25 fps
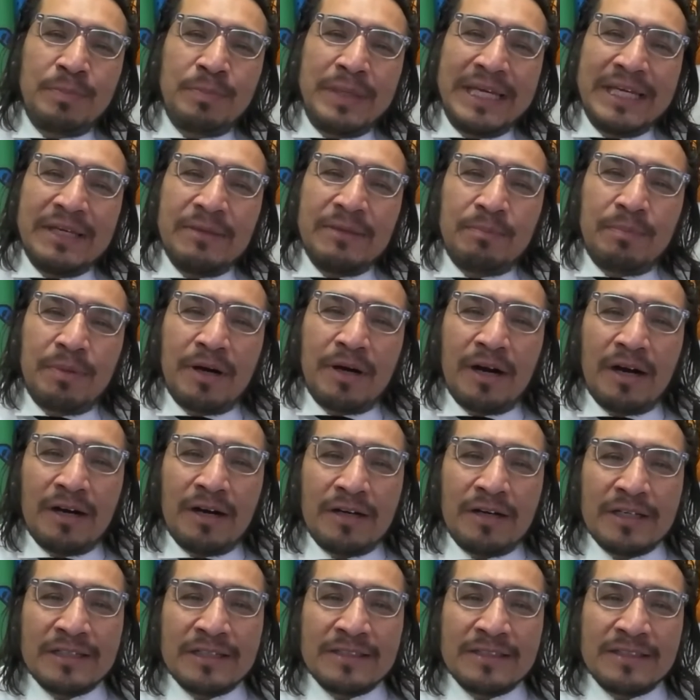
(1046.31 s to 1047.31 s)
ping
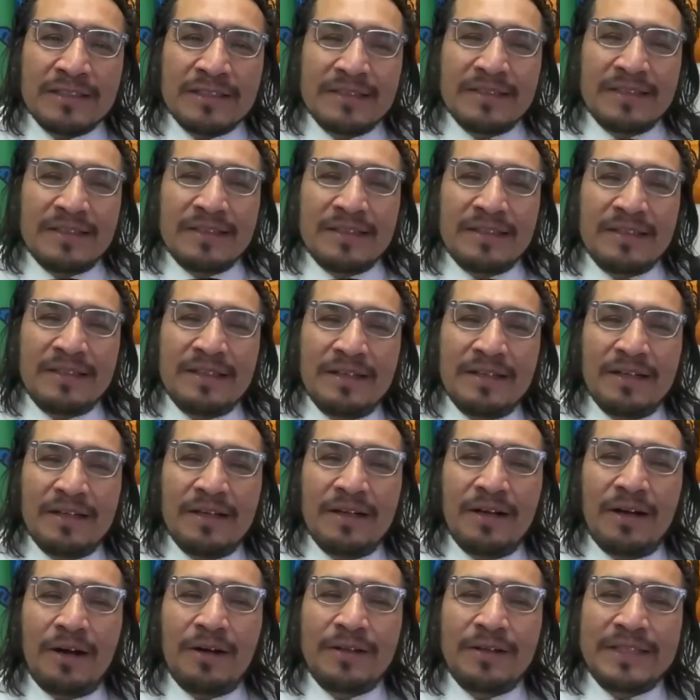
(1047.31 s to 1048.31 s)
pong
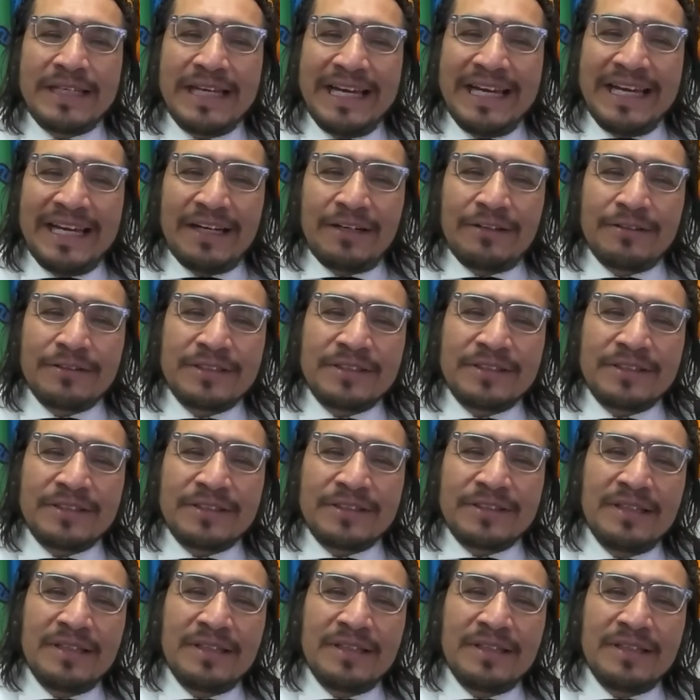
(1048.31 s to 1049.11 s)
on the health,